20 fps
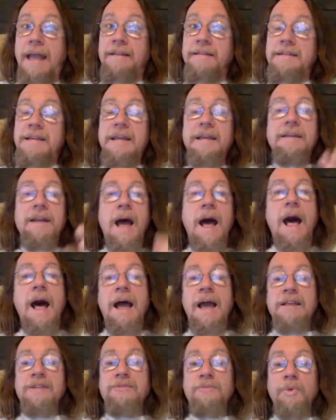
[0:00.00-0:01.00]
NT Na
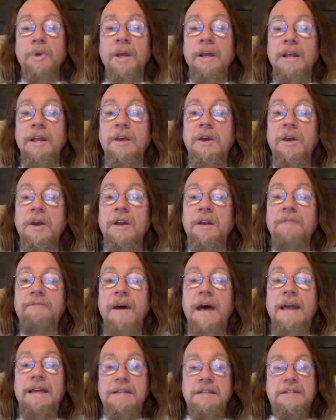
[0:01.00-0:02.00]
has really good
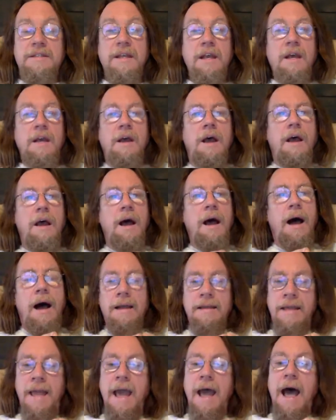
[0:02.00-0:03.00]
advice.
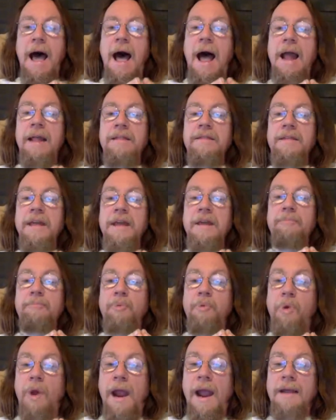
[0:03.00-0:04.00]
Yeah, I think
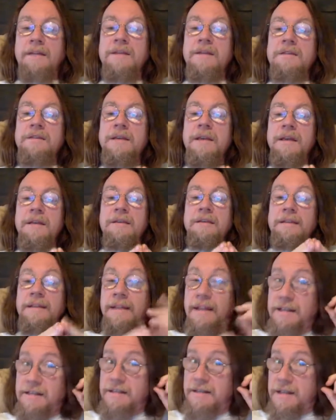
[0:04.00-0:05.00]
practicing
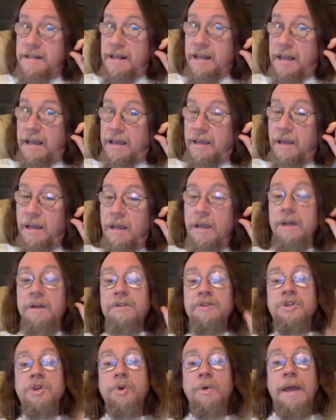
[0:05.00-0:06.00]
listening
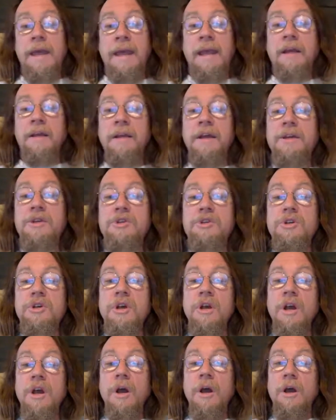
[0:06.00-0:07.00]
to
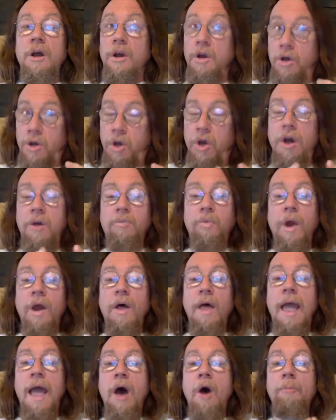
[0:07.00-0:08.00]
English good
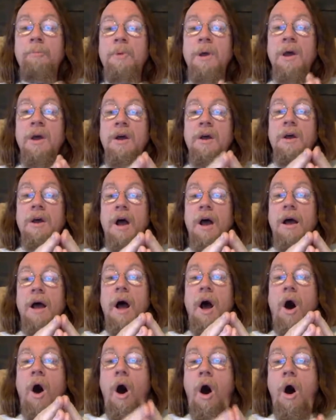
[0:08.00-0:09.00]
will help
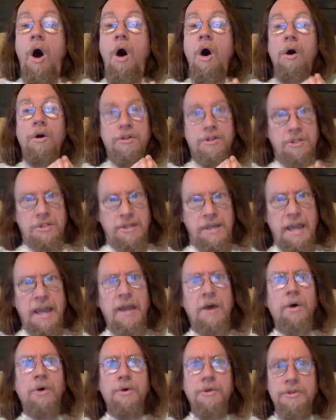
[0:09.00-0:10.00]
all
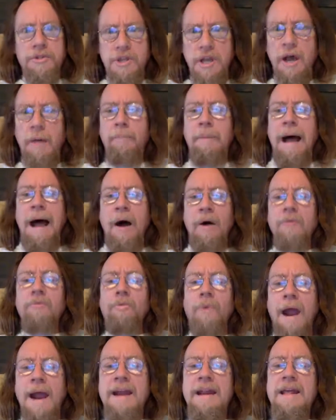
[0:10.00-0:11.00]
skills about
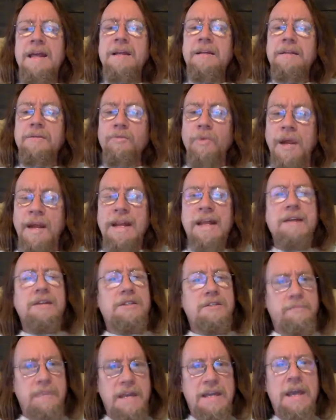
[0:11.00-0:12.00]
writing,
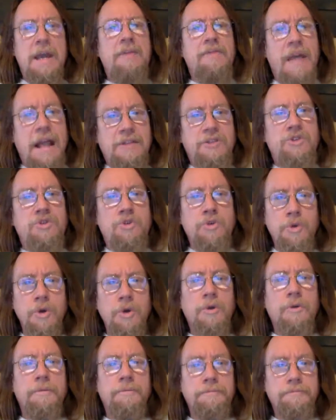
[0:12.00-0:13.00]
reading, speaking. That's
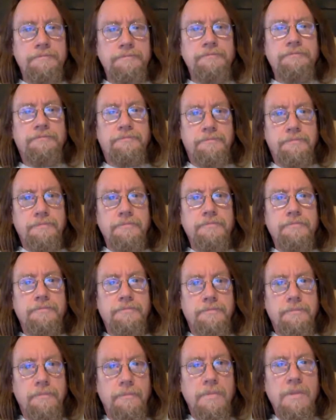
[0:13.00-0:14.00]
true.
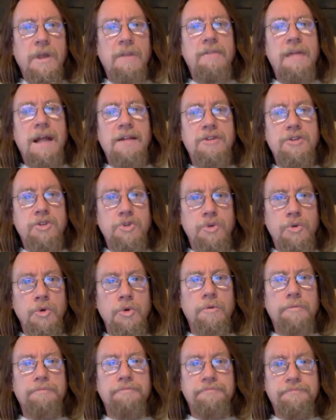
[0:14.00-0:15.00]
That's
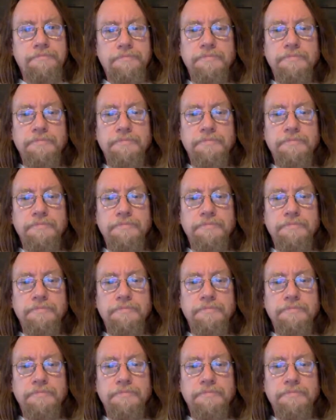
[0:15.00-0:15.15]
true.